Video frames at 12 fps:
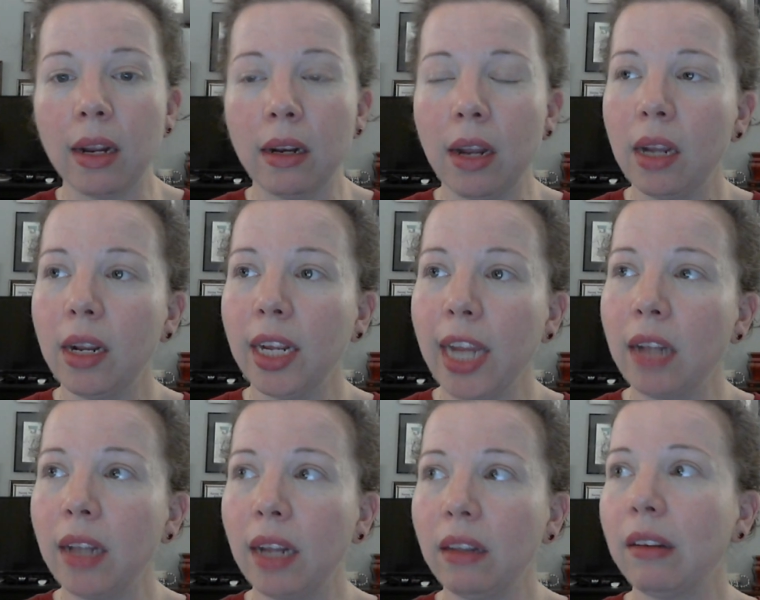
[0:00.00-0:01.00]
And
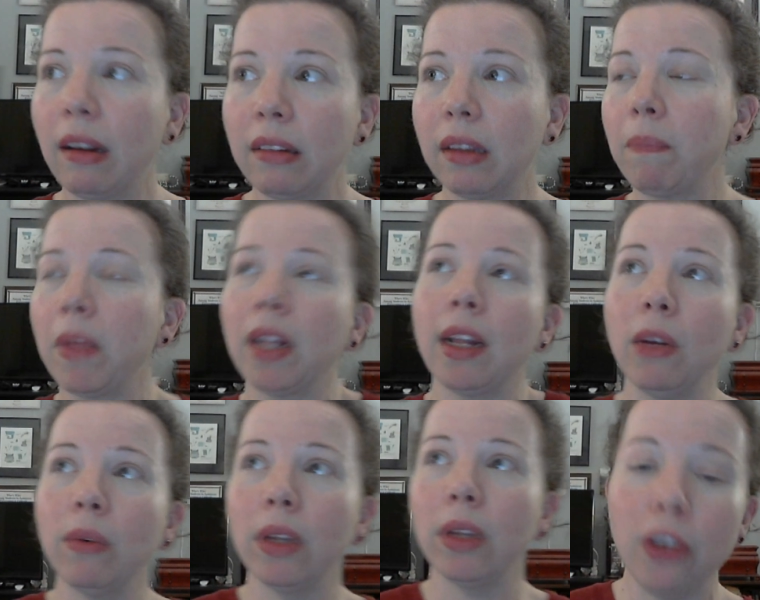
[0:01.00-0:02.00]
again, that's not something that
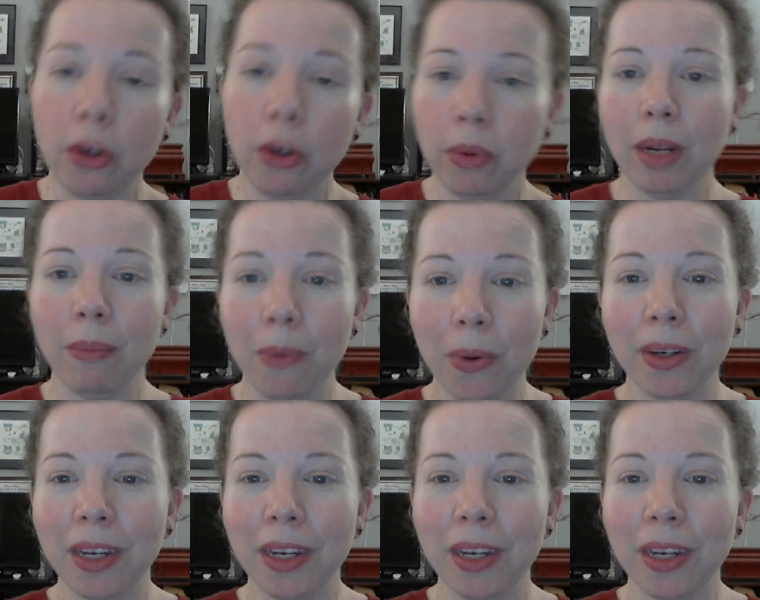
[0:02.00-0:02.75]
you really do anymore.